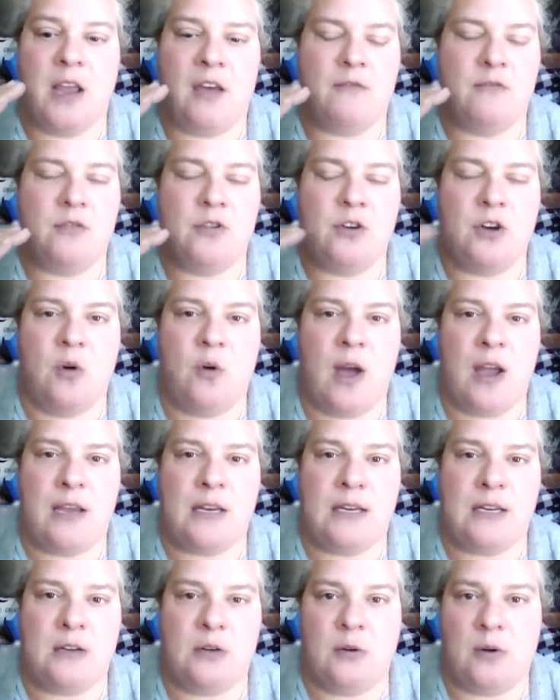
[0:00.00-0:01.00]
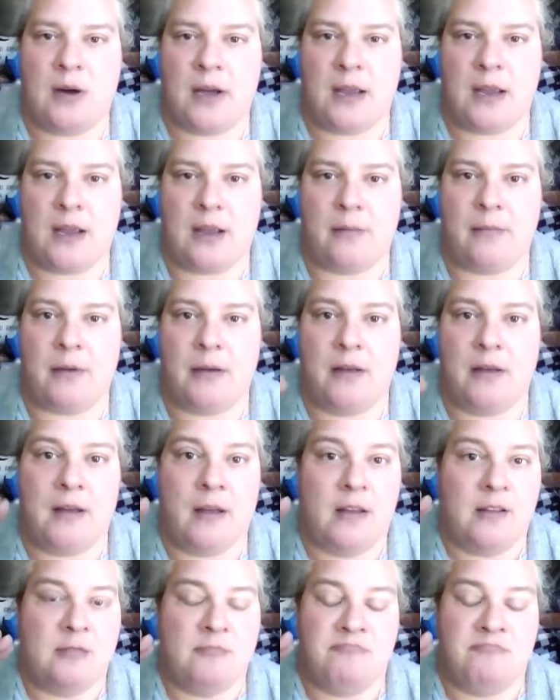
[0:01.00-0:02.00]
have no idea who I am.
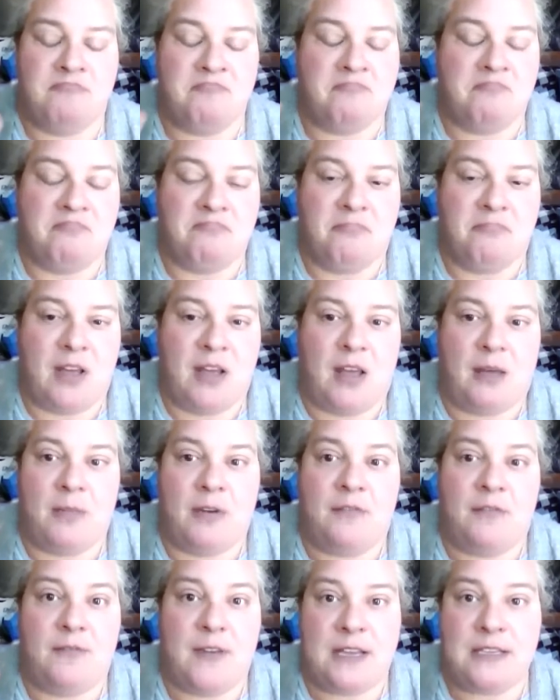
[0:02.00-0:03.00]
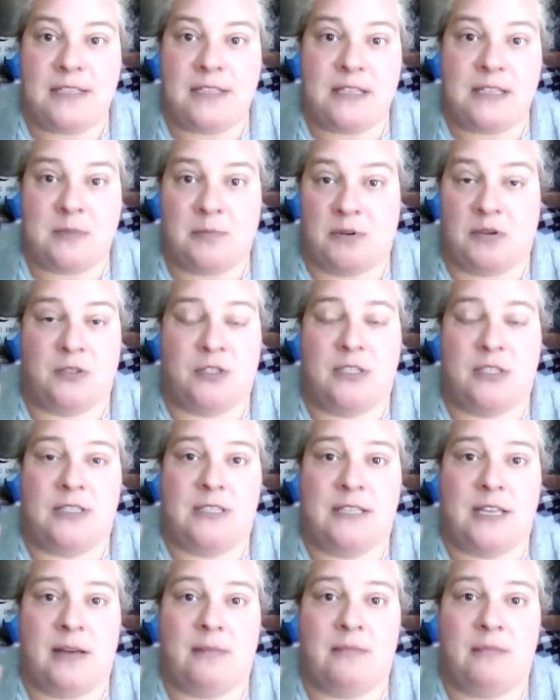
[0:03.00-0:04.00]
I'm a faceless person
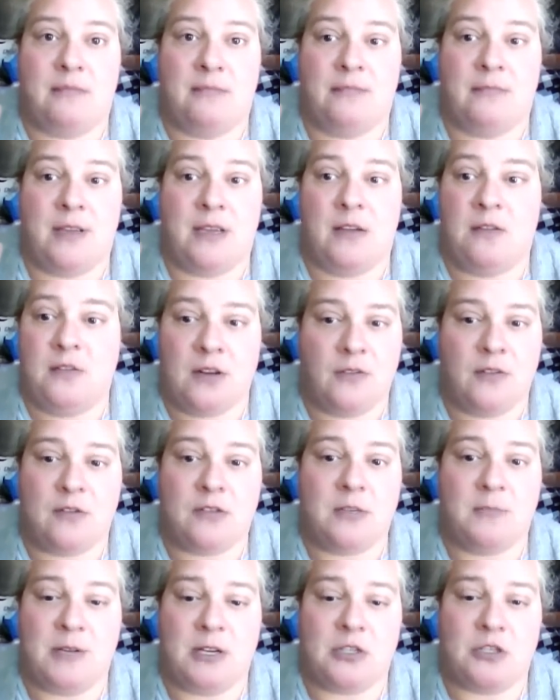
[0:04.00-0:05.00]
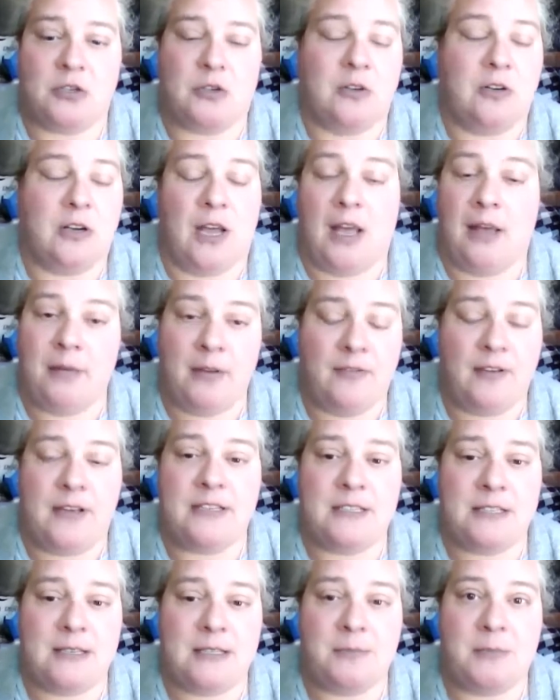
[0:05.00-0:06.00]
to them. Even if there's a picture, I'm a
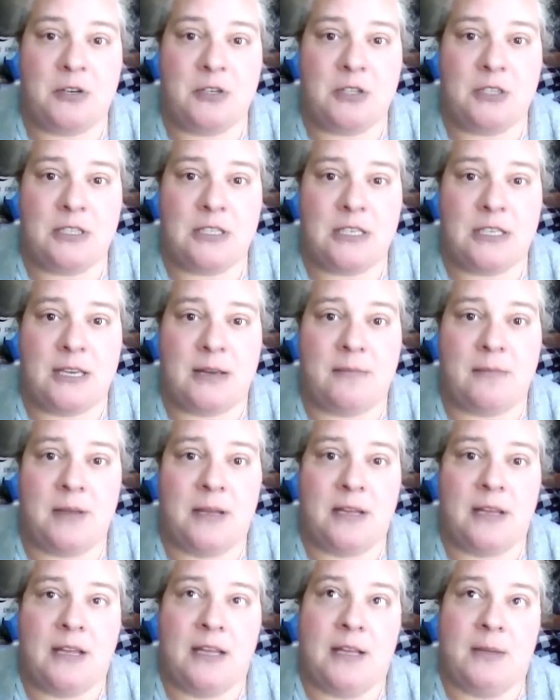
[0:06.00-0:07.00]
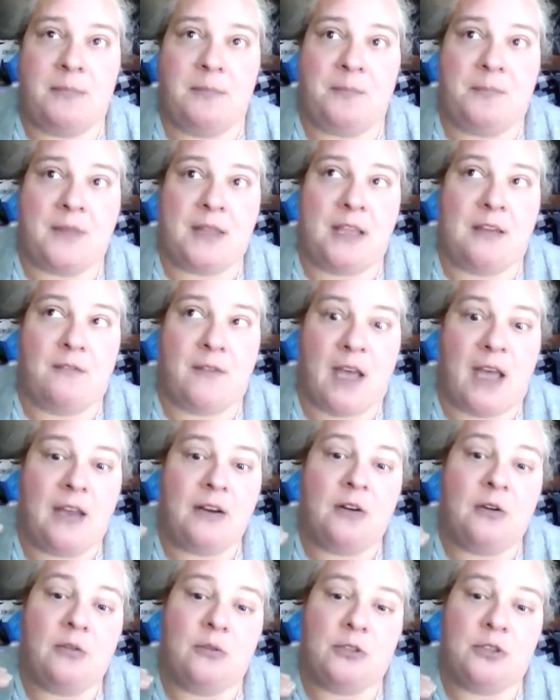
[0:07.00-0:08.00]
faceless person to them. If
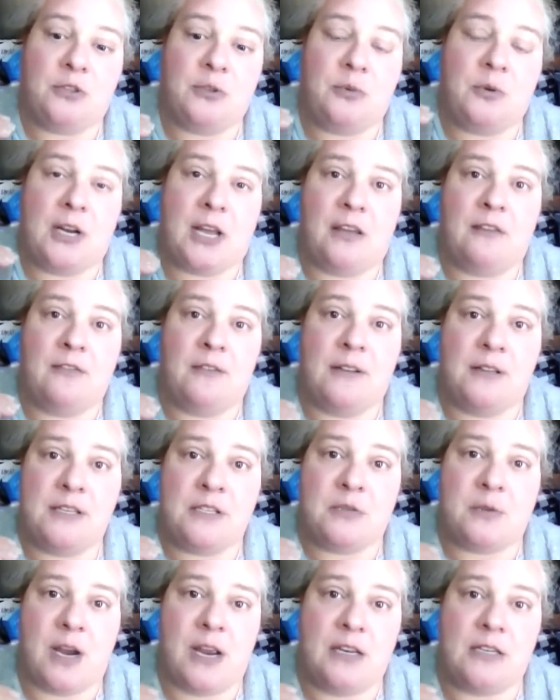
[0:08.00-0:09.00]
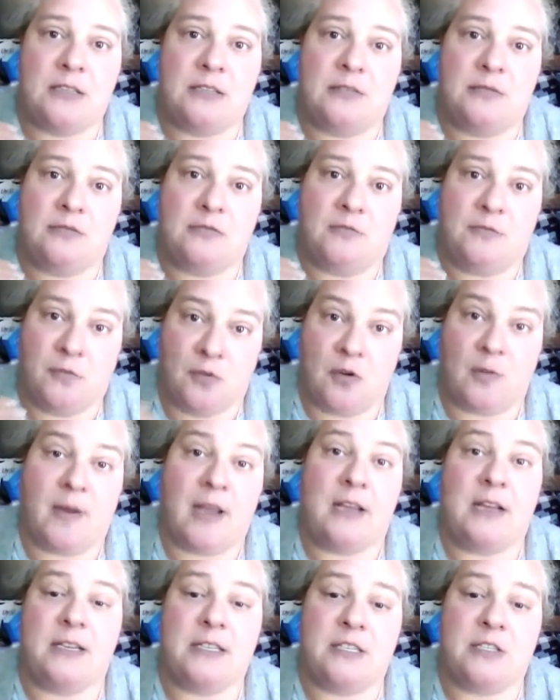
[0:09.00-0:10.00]
I don't do what I feel is right for
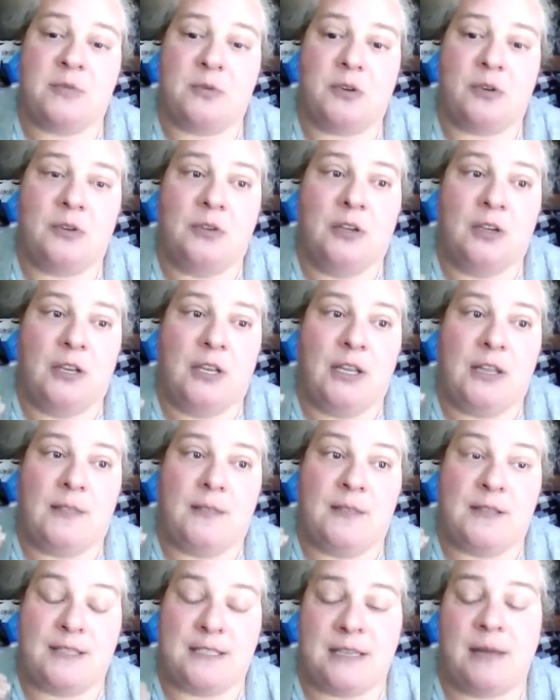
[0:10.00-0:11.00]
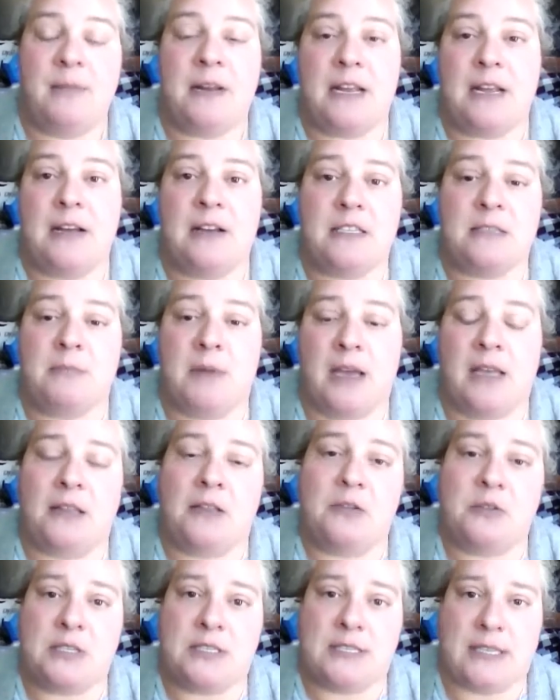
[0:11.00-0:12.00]
my customer, then somebody else might
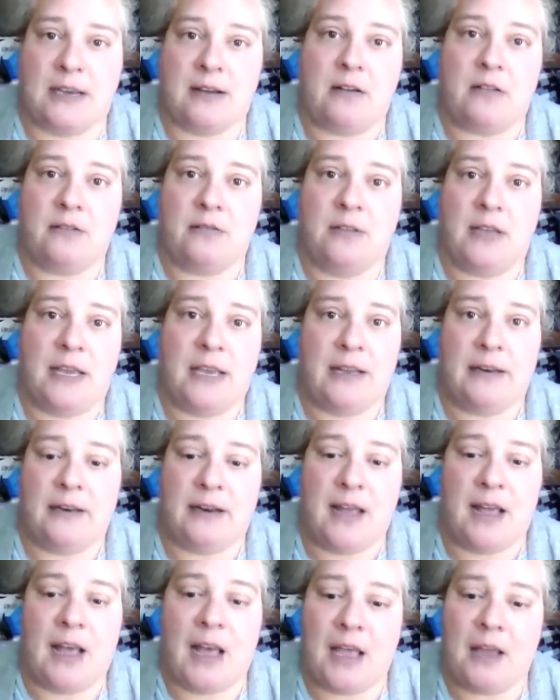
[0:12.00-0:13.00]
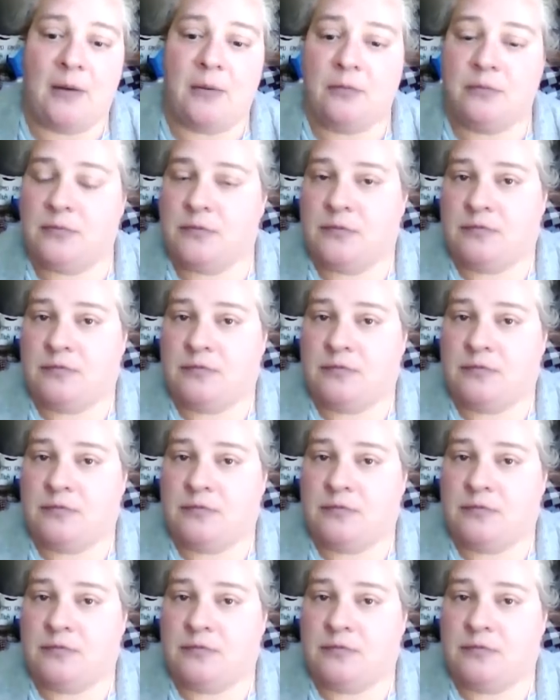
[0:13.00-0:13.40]
lose a sale. And I